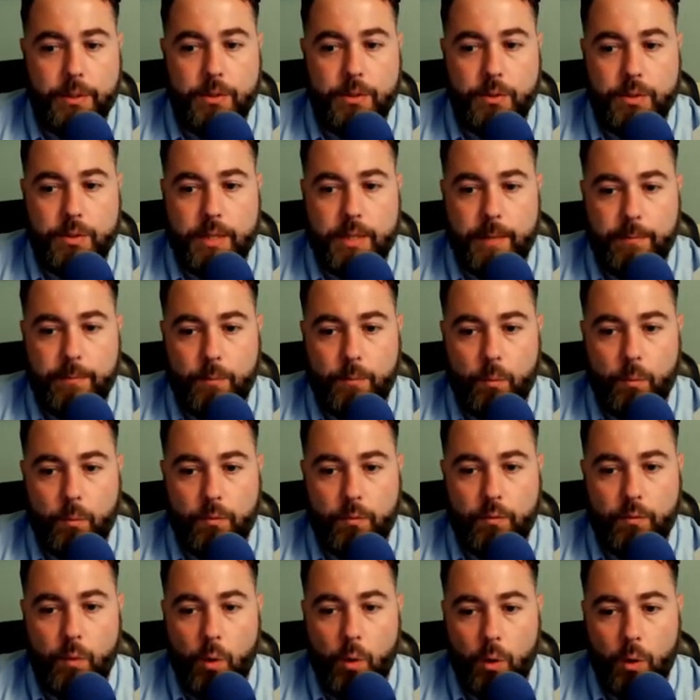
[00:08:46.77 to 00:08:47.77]
So step
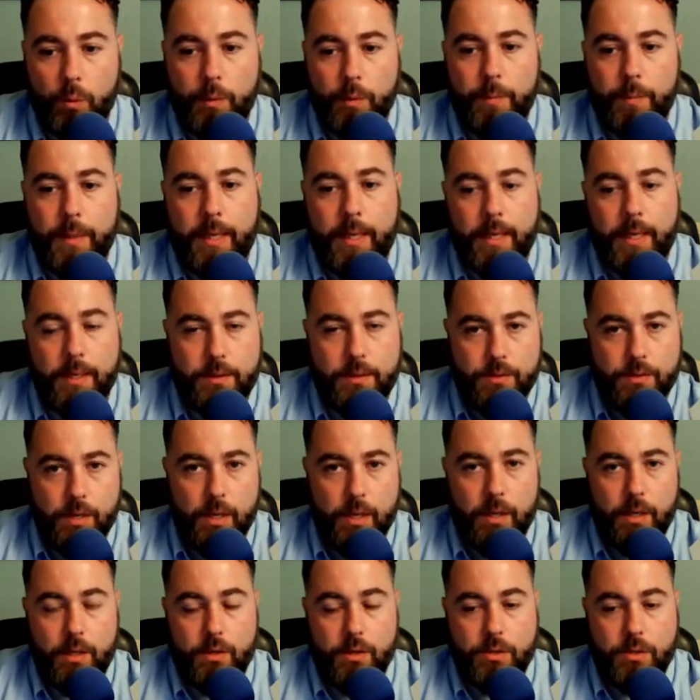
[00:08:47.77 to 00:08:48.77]
4 would be is
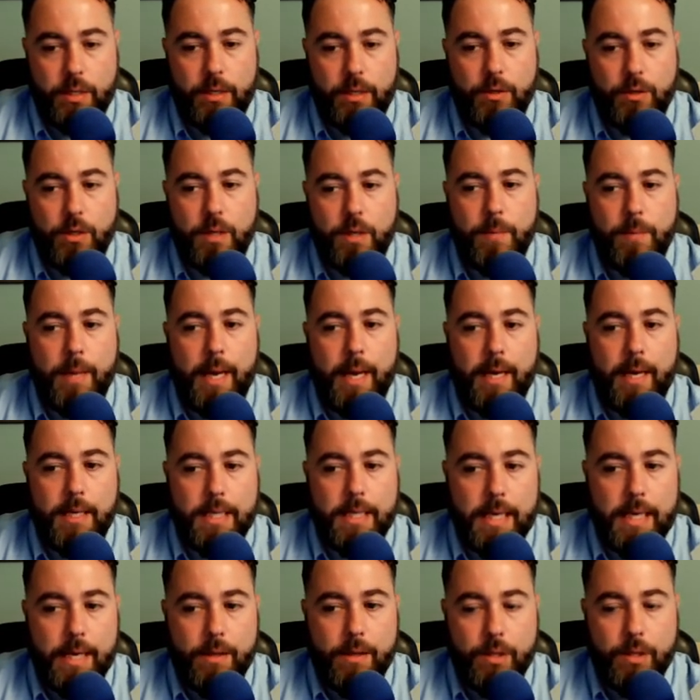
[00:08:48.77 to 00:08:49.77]
you saying your command,